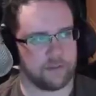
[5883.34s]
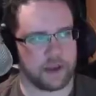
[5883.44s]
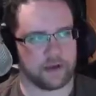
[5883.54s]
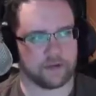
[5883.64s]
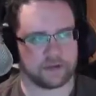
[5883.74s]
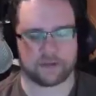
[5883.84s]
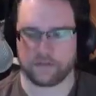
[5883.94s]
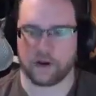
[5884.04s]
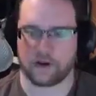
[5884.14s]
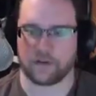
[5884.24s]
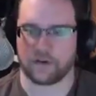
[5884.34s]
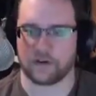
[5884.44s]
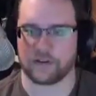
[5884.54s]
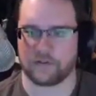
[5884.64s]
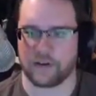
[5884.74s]
Miles of Flock of
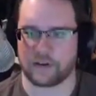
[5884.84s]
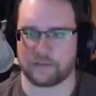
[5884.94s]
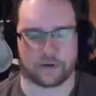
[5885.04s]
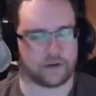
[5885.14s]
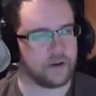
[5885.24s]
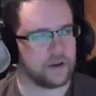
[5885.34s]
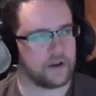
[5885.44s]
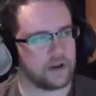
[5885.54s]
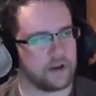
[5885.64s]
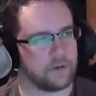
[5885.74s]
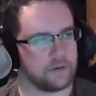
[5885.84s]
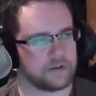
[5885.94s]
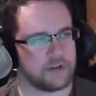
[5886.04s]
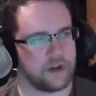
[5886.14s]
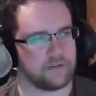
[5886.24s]
Nerds on Facebook. We were
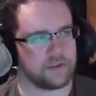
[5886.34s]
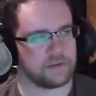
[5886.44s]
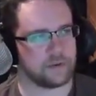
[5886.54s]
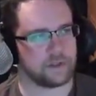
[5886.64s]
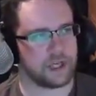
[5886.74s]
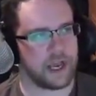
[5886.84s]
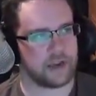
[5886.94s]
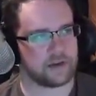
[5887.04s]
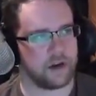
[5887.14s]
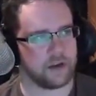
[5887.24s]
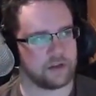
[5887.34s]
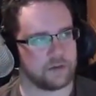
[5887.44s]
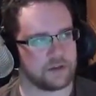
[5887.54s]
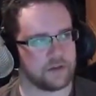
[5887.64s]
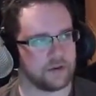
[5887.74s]
just on Facebook chat talking to
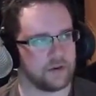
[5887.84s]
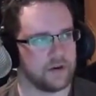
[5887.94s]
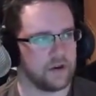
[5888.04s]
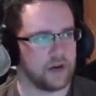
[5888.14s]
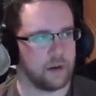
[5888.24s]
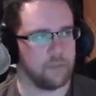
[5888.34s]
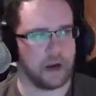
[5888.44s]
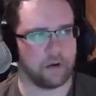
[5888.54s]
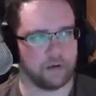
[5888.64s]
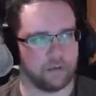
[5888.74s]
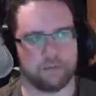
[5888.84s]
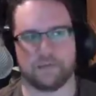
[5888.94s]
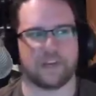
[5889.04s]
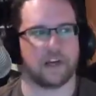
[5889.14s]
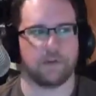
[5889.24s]
each other about
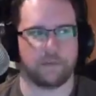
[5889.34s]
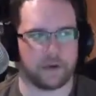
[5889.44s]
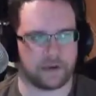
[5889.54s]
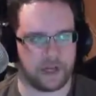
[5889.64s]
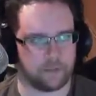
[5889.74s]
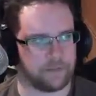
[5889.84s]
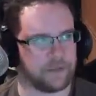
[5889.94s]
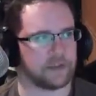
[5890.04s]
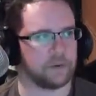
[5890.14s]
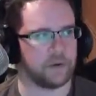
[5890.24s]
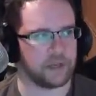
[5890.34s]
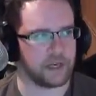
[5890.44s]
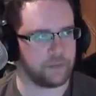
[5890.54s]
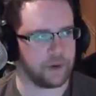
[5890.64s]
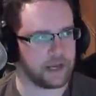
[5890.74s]
stuff we picked up, things we're looking
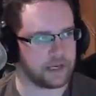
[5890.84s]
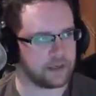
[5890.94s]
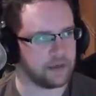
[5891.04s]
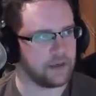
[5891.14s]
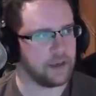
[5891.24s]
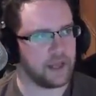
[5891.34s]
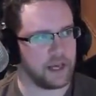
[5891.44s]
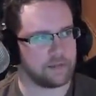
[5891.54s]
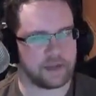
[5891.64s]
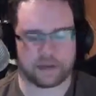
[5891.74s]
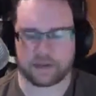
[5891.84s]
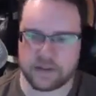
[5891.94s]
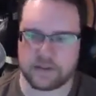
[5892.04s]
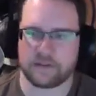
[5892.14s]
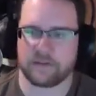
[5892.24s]
at buying, and I'm just like,
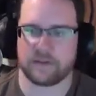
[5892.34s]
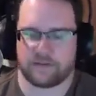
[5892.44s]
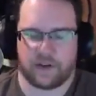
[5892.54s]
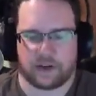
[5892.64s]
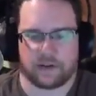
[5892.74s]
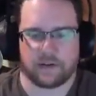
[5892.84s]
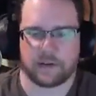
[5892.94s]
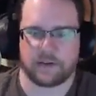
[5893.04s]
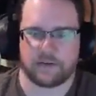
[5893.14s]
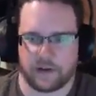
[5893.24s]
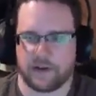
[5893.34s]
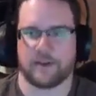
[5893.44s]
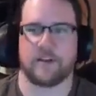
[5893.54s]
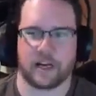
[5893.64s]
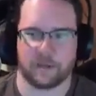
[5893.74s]
it's fun. It's fun to
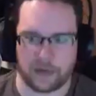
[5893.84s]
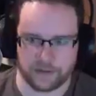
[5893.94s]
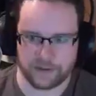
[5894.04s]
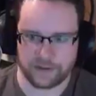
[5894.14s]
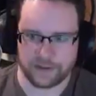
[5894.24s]
talk about